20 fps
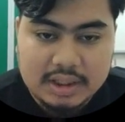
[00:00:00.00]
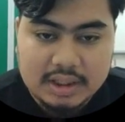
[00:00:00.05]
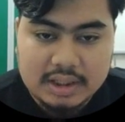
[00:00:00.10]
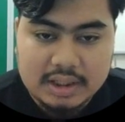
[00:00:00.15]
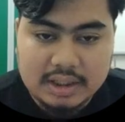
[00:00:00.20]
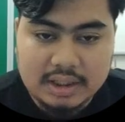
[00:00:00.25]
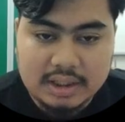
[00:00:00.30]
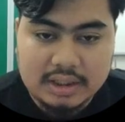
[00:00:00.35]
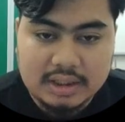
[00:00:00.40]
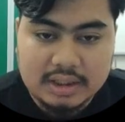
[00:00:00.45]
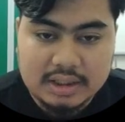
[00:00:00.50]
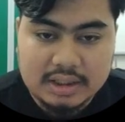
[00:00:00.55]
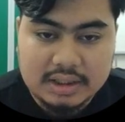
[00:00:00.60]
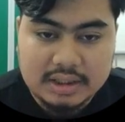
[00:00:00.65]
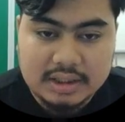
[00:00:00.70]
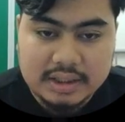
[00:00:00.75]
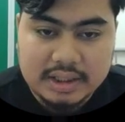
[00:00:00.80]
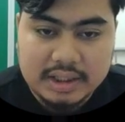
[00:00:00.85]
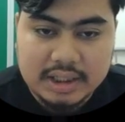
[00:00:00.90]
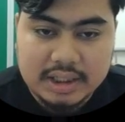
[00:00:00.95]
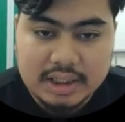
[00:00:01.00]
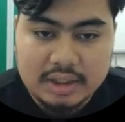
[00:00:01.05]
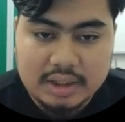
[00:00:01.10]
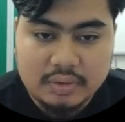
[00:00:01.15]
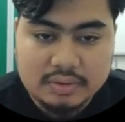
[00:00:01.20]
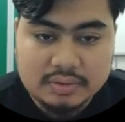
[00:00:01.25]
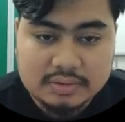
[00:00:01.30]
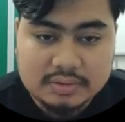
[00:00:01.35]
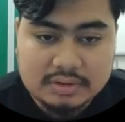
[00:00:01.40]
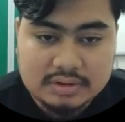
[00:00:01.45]
The red
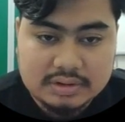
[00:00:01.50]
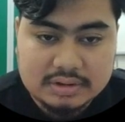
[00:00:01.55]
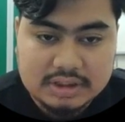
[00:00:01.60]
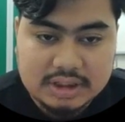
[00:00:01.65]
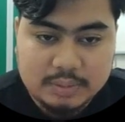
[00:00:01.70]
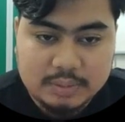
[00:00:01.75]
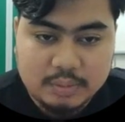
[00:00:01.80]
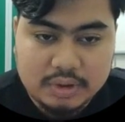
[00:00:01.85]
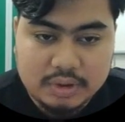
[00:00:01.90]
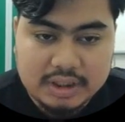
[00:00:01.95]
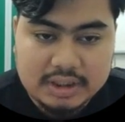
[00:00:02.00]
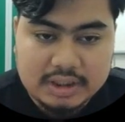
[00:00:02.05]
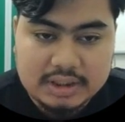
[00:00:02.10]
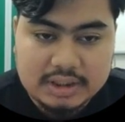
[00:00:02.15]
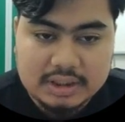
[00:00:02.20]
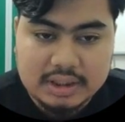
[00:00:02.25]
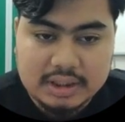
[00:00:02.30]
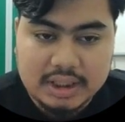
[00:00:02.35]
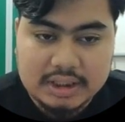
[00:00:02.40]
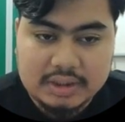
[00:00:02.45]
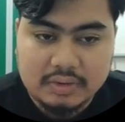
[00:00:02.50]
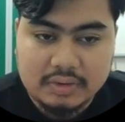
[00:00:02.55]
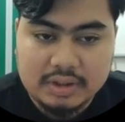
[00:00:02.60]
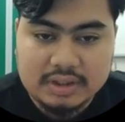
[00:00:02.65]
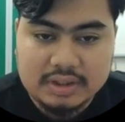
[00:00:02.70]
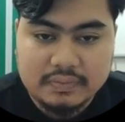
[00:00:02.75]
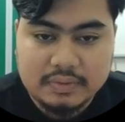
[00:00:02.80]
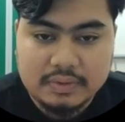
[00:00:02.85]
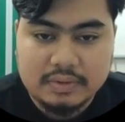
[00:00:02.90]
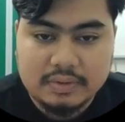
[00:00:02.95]
arrows simulate the
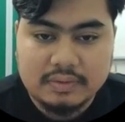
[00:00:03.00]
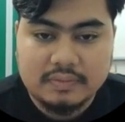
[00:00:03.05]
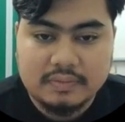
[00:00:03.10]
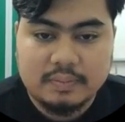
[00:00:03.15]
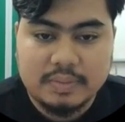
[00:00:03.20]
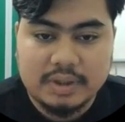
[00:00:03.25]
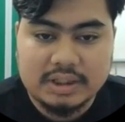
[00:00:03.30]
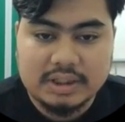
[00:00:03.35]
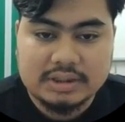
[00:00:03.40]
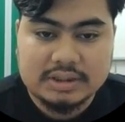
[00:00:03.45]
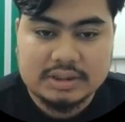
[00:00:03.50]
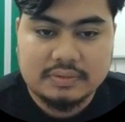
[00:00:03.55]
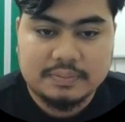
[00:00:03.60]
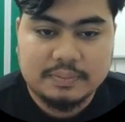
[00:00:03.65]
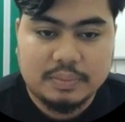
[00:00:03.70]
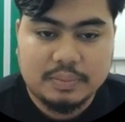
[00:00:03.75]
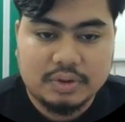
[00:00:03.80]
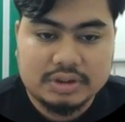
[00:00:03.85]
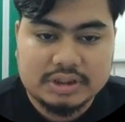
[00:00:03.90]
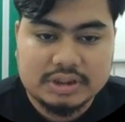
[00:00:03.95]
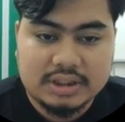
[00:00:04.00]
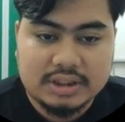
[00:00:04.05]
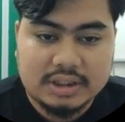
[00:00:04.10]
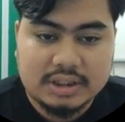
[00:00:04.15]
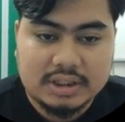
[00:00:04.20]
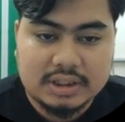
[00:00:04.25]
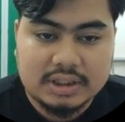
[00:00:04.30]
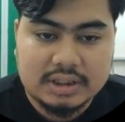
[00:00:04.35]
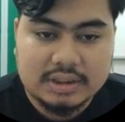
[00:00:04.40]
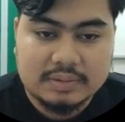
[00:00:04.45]
hydraulic fluid pressure pushing
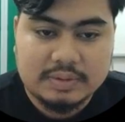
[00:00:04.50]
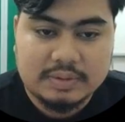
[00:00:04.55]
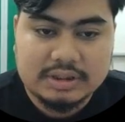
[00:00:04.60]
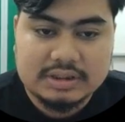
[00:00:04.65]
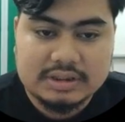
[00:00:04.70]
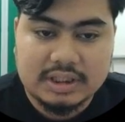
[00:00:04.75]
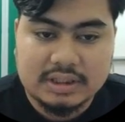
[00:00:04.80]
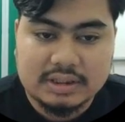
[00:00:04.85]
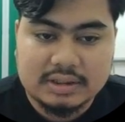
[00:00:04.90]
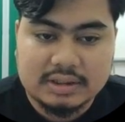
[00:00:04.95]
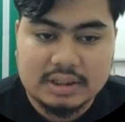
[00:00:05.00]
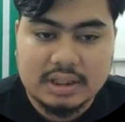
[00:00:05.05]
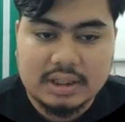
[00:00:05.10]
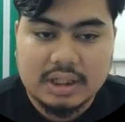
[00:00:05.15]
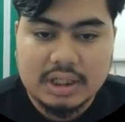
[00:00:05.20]
the pistons,